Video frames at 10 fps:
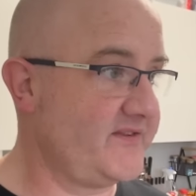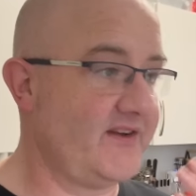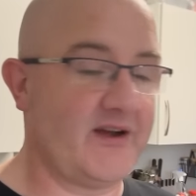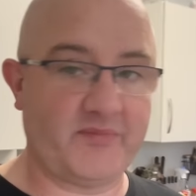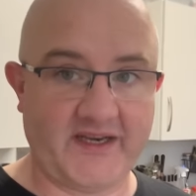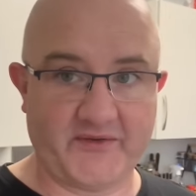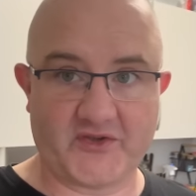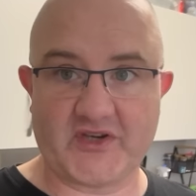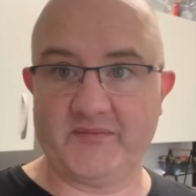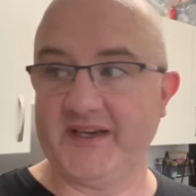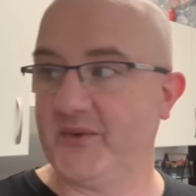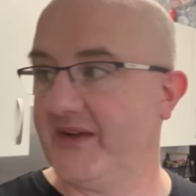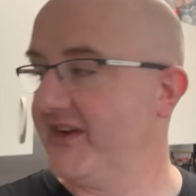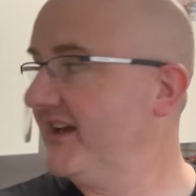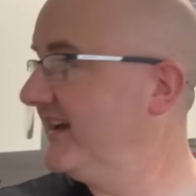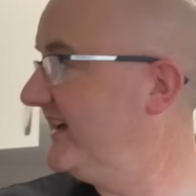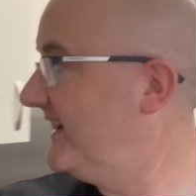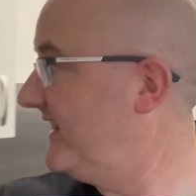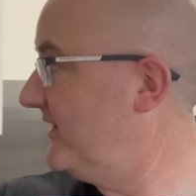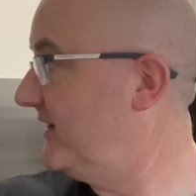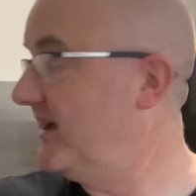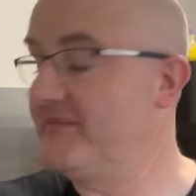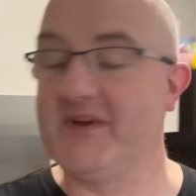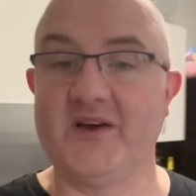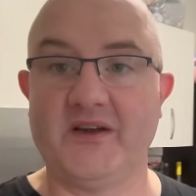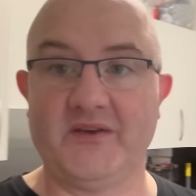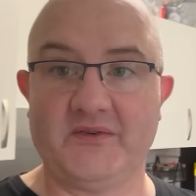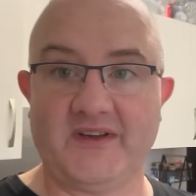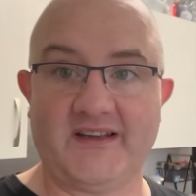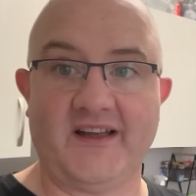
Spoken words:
They're out playing on the trampoline or whatever.